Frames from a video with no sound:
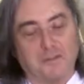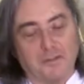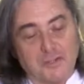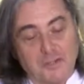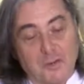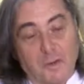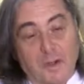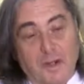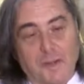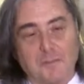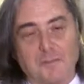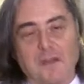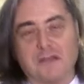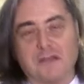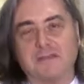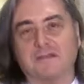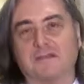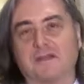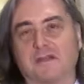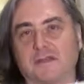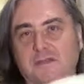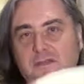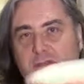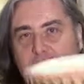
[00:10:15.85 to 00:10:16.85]
When you are a
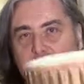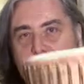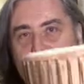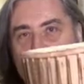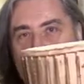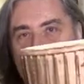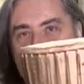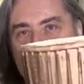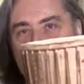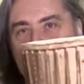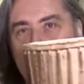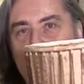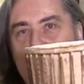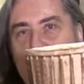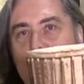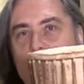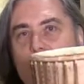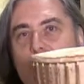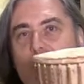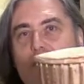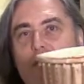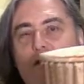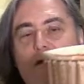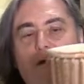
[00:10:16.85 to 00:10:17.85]
master, you are able to
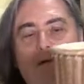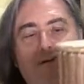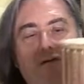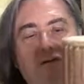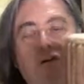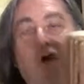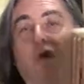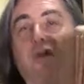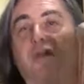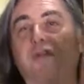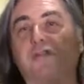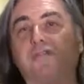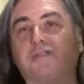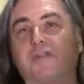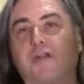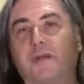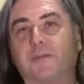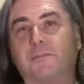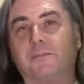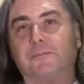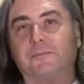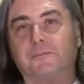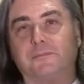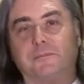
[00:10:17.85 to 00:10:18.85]
play the talking
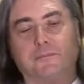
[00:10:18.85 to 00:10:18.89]
drum.